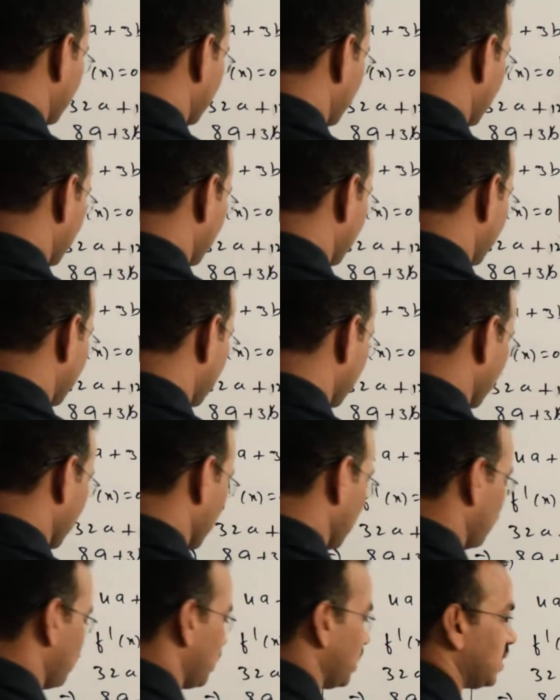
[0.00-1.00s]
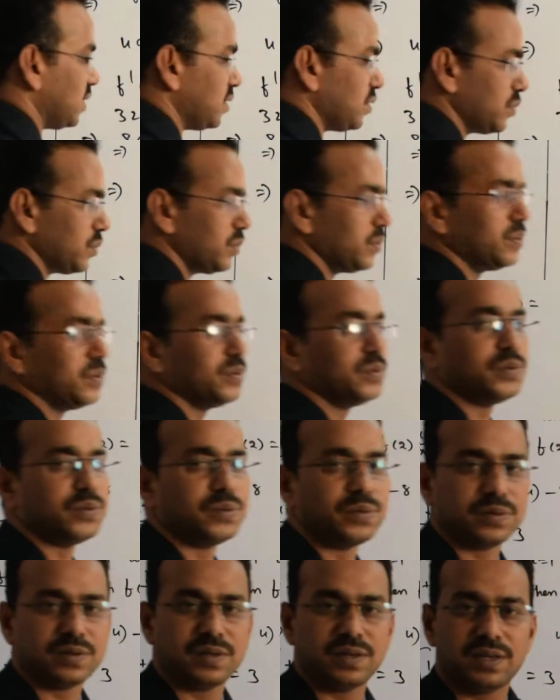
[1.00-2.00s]
4 means 1 by 2.
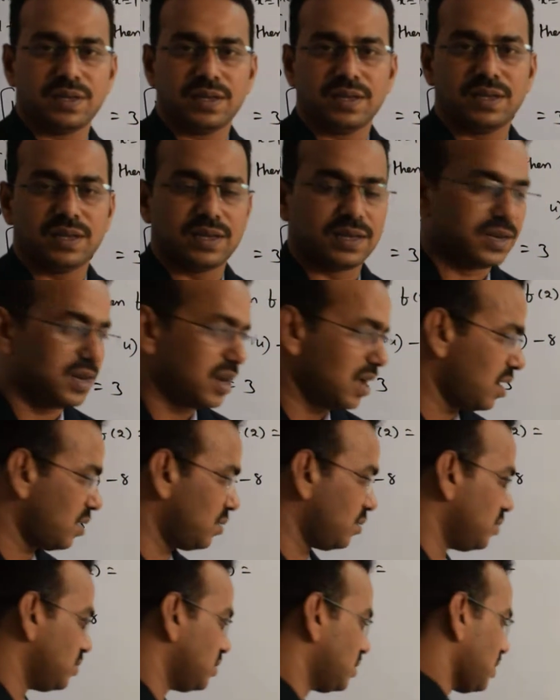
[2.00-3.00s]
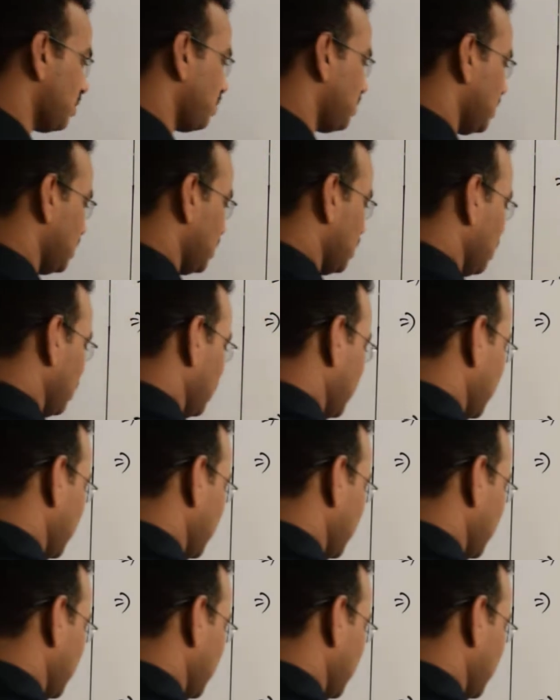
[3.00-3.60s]
Now substitute